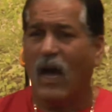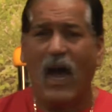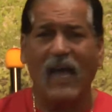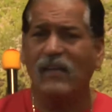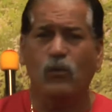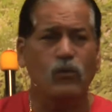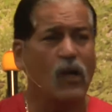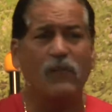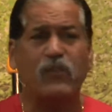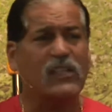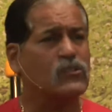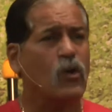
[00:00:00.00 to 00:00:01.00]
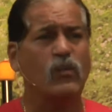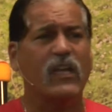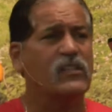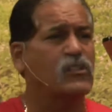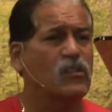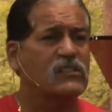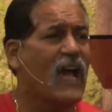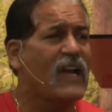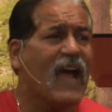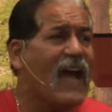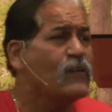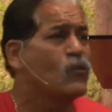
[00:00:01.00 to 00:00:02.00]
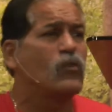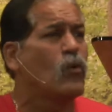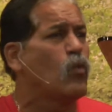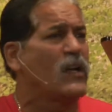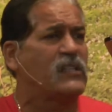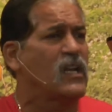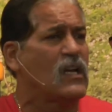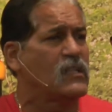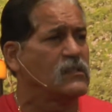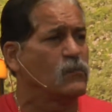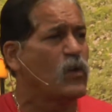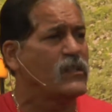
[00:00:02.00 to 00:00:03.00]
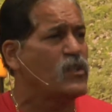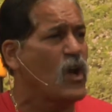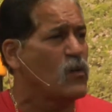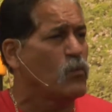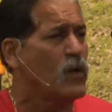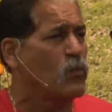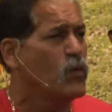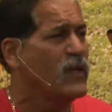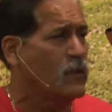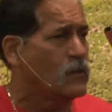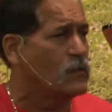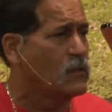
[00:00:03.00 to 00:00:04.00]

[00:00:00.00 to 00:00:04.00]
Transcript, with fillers: I don't know if this don't get you excited. I don't know what does, what what will.